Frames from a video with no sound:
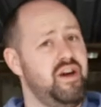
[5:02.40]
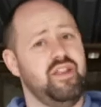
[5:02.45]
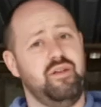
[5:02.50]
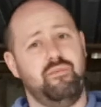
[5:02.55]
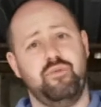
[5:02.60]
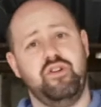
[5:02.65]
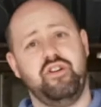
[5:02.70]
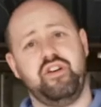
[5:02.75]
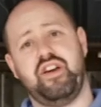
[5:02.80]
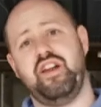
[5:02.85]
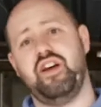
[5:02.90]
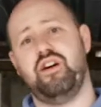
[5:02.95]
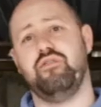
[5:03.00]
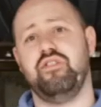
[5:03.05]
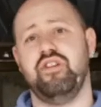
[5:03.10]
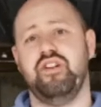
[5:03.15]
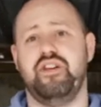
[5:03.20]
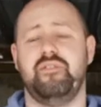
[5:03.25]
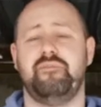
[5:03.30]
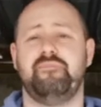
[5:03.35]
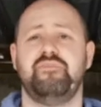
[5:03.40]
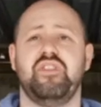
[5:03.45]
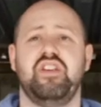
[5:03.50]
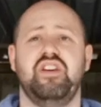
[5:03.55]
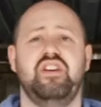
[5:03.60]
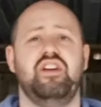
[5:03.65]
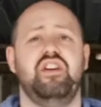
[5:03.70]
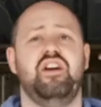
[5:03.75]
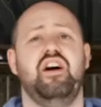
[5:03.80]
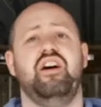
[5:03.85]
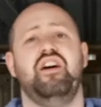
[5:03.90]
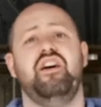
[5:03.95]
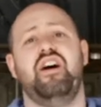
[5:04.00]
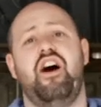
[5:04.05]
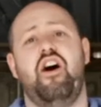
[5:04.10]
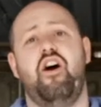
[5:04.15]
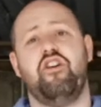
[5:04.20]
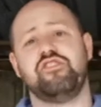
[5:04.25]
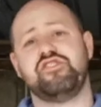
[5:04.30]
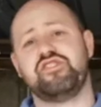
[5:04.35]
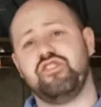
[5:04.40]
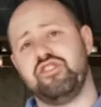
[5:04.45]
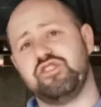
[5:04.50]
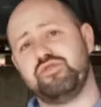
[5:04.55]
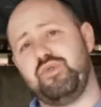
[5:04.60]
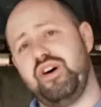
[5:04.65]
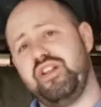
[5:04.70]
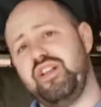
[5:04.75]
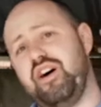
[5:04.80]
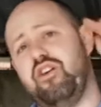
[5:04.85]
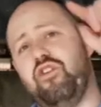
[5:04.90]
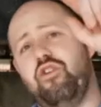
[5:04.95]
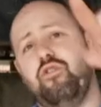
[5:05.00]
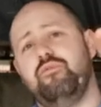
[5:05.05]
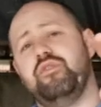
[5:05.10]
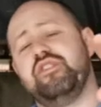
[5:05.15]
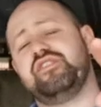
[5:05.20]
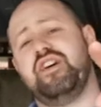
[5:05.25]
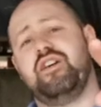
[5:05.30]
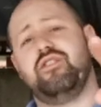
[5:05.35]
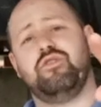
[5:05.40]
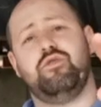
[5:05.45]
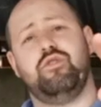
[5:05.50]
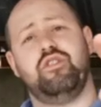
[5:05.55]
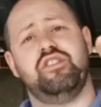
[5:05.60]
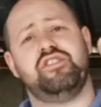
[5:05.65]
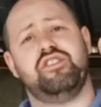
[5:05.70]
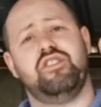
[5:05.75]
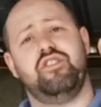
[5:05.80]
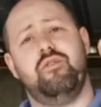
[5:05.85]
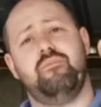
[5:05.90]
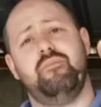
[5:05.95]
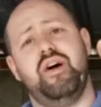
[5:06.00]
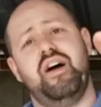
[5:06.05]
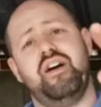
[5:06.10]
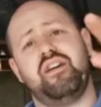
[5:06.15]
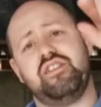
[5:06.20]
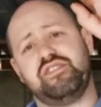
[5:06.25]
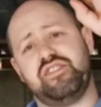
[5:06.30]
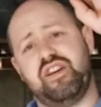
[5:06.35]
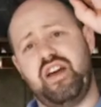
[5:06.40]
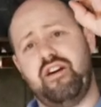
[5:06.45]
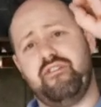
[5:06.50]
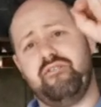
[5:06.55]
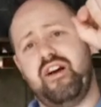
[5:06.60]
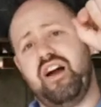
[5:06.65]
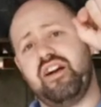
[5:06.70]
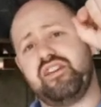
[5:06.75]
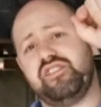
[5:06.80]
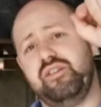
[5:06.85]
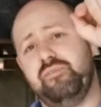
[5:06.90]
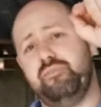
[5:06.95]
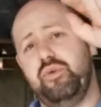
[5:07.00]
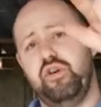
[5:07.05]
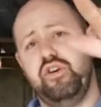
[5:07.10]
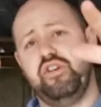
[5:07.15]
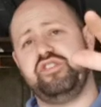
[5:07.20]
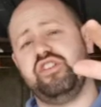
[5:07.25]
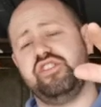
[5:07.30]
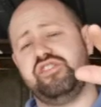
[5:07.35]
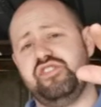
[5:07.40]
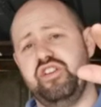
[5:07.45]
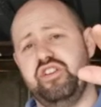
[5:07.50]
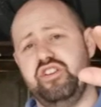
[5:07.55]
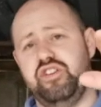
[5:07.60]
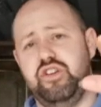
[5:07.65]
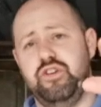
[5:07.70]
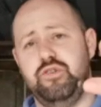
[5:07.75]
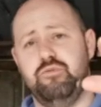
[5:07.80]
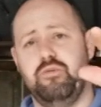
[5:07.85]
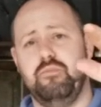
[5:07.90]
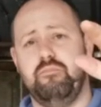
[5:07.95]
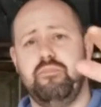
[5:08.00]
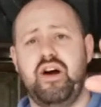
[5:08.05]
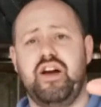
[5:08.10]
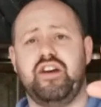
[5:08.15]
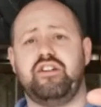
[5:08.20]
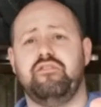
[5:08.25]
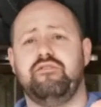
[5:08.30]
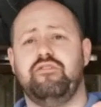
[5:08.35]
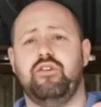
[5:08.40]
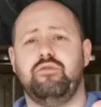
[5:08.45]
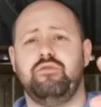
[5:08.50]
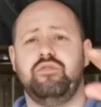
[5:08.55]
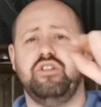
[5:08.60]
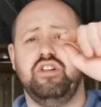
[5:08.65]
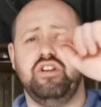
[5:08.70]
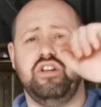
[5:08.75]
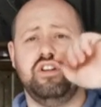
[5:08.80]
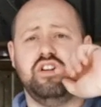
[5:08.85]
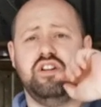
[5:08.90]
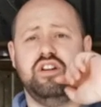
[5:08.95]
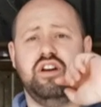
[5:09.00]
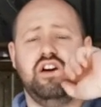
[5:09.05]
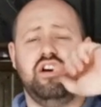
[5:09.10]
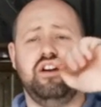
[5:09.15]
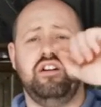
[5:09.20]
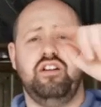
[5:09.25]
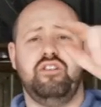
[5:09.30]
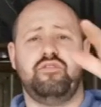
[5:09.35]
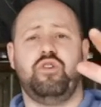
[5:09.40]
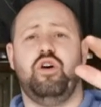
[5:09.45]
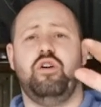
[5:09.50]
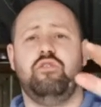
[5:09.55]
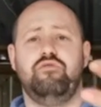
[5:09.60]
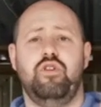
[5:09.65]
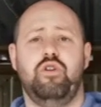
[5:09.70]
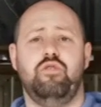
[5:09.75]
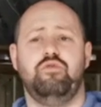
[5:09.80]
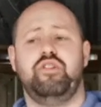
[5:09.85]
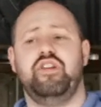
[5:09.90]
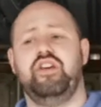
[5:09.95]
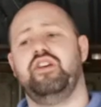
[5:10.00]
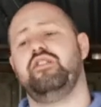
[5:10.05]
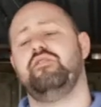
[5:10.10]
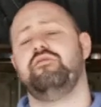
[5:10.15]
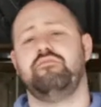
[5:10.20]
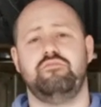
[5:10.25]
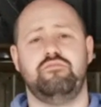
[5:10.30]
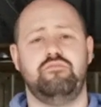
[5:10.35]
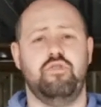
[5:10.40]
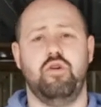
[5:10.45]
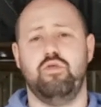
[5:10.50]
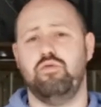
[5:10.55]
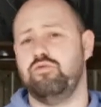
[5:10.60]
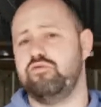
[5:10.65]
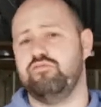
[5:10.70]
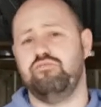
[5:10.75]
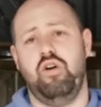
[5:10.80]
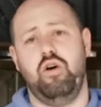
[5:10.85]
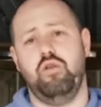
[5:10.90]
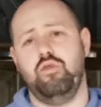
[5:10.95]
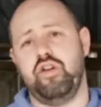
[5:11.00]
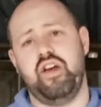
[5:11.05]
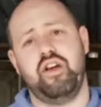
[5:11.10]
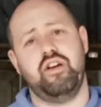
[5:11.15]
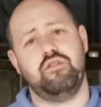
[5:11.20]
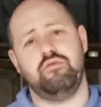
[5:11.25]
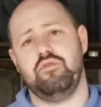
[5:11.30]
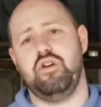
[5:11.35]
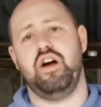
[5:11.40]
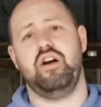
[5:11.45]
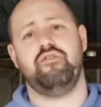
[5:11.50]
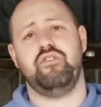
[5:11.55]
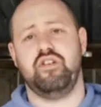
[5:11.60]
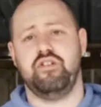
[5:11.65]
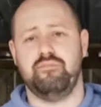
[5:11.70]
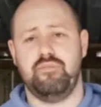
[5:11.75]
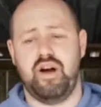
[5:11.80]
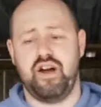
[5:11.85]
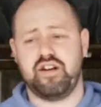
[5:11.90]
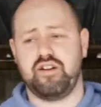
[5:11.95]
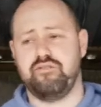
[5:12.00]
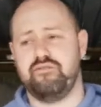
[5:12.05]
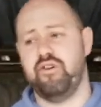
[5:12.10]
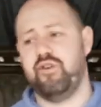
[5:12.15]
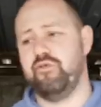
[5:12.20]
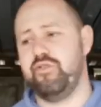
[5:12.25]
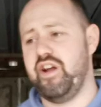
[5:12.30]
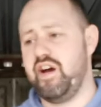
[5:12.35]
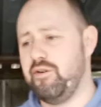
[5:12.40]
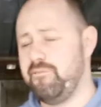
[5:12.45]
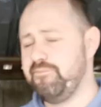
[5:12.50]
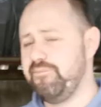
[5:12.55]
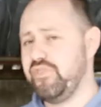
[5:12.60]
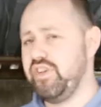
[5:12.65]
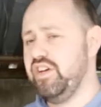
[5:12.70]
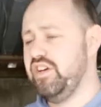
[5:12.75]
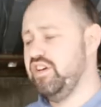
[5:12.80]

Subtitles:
better than working out there. Also as well, I hope the sound quality is a lot better because I have actually purchased a new microphone. I've got a Rode, whatever microphone now.